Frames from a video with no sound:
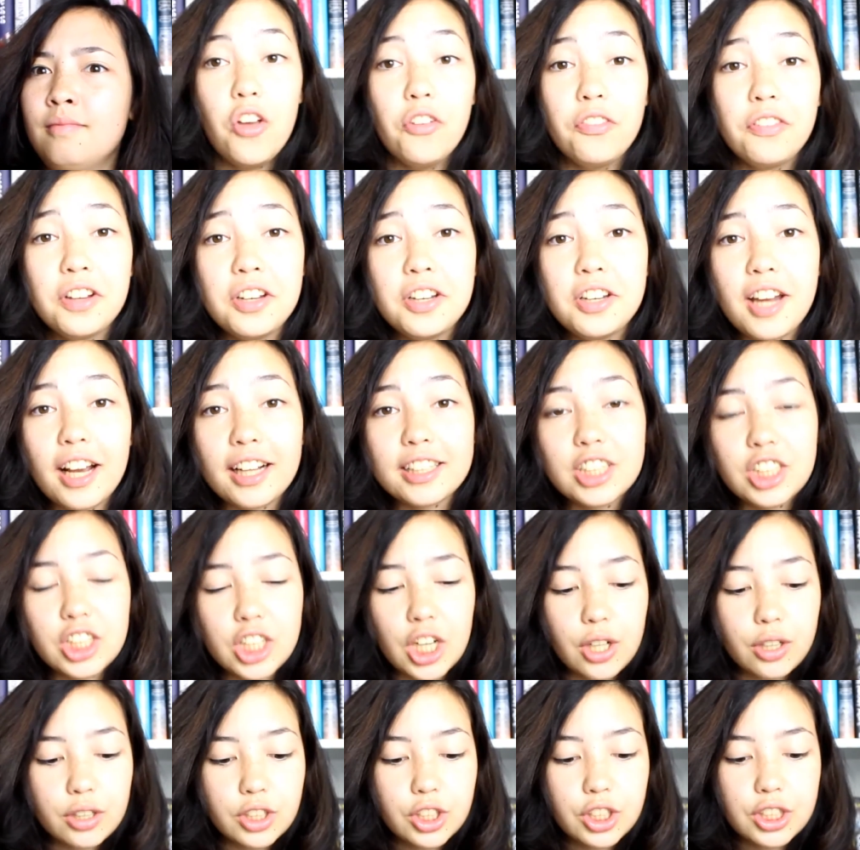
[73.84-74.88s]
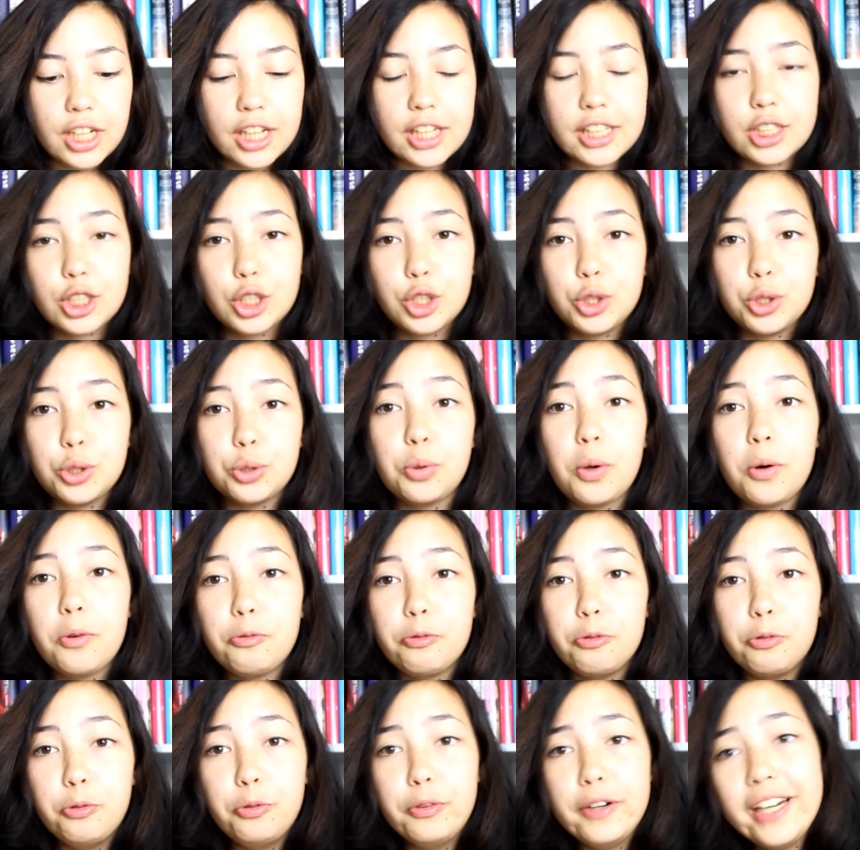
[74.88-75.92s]
The next challenge is to
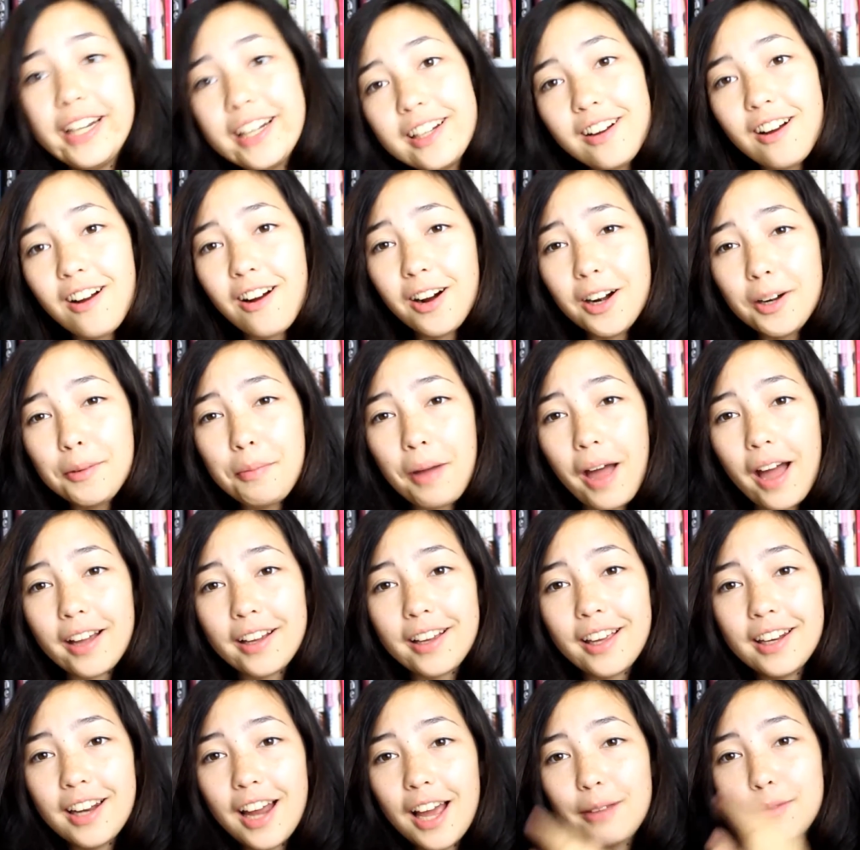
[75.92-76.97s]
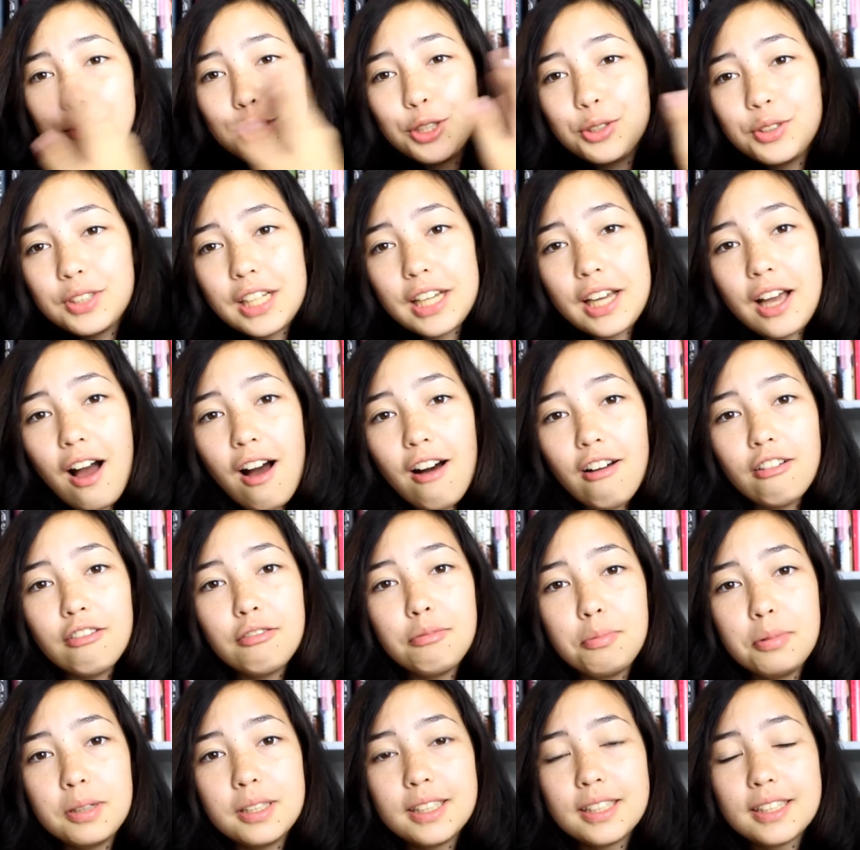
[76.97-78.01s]
read a hardback, and I'm choosing
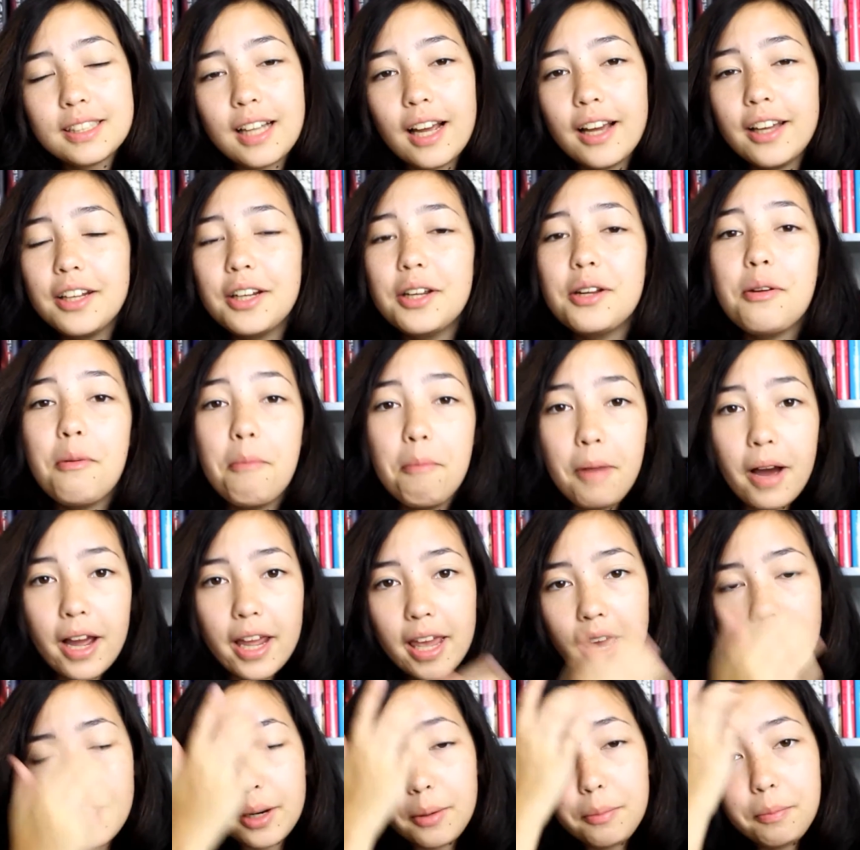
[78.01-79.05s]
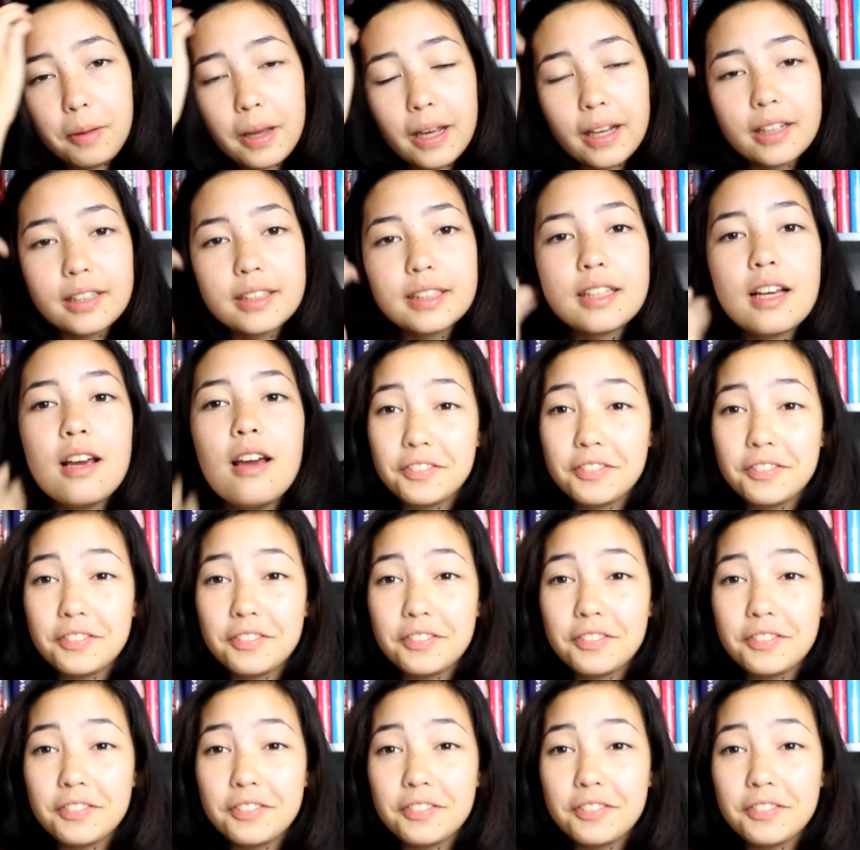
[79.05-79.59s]
Of Poseidon by Anna Banks.